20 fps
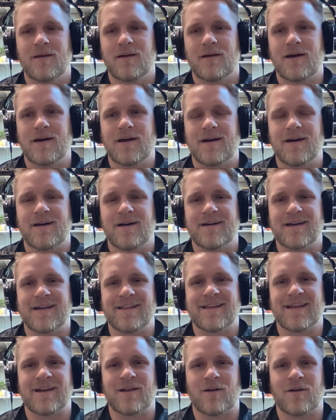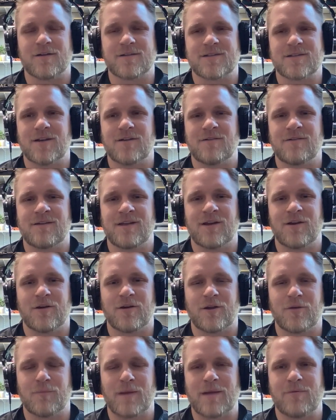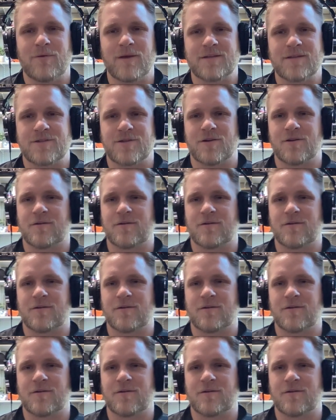and then all of a sudden you maybe at